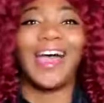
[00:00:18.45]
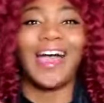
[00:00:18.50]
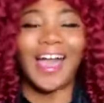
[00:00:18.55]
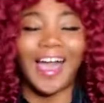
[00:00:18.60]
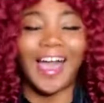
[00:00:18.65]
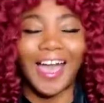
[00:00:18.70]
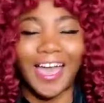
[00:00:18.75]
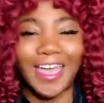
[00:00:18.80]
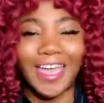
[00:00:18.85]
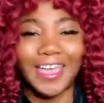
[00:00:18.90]

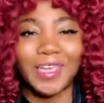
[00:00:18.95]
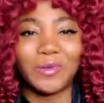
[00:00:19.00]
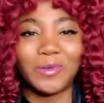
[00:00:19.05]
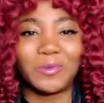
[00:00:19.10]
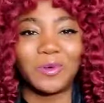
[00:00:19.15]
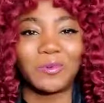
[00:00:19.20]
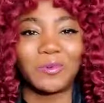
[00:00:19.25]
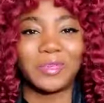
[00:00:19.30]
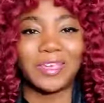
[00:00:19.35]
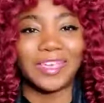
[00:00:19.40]
I
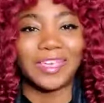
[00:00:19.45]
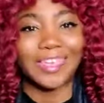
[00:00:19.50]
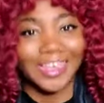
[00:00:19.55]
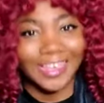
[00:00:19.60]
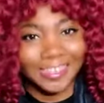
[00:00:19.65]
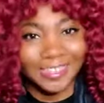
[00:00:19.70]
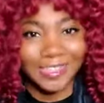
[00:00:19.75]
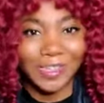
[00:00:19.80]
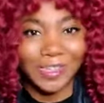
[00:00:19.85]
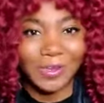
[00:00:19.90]
will be
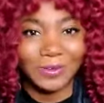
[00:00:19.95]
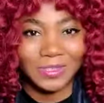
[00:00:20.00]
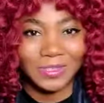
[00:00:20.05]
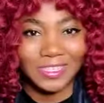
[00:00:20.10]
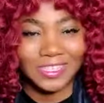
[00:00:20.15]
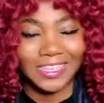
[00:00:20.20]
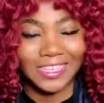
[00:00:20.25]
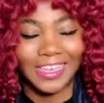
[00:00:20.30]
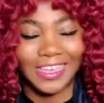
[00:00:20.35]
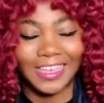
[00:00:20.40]
guest
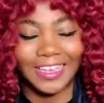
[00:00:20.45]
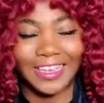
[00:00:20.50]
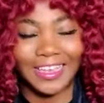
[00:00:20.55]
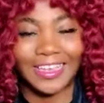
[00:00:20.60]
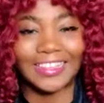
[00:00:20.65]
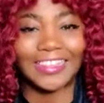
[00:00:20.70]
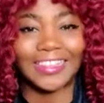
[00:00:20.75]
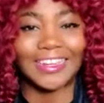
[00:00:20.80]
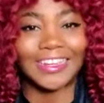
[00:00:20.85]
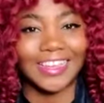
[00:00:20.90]
hosting
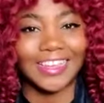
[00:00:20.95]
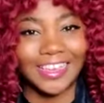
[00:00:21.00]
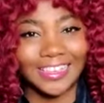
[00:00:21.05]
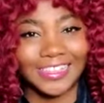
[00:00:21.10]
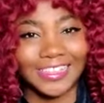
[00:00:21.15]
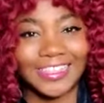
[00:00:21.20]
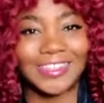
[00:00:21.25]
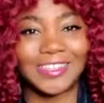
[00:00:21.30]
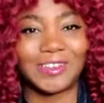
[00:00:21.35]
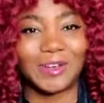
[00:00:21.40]
the
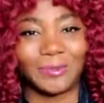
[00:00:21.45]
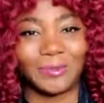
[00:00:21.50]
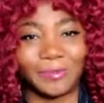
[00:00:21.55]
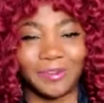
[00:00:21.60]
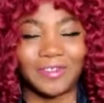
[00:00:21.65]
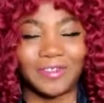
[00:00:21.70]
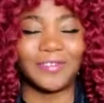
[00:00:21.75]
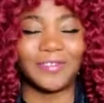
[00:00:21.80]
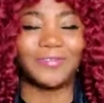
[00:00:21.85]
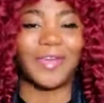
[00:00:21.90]
next
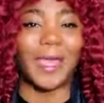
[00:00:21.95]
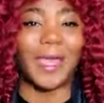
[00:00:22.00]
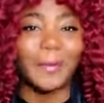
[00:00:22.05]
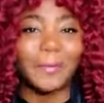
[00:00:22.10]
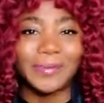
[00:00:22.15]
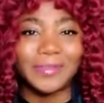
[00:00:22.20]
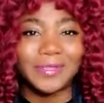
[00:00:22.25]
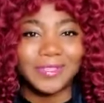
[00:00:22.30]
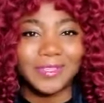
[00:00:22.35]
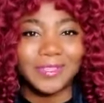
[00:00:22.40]
couple of
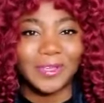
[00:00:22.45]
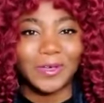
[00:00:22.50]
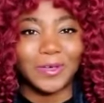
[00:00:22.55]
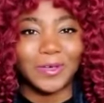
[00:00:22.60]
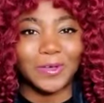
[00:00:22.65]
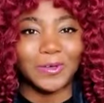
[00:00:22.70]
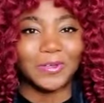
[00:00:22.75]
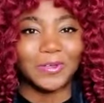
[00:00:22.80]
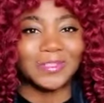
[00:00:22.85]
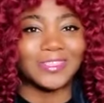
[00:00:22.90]

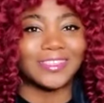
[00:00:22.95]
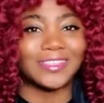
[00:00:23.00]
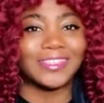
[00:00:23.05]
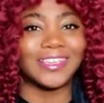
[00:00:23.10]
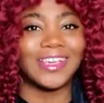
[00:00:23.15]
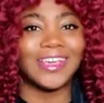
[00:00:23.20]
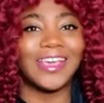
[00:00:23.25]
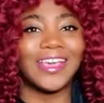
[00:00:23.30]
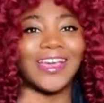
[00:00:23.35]
episodes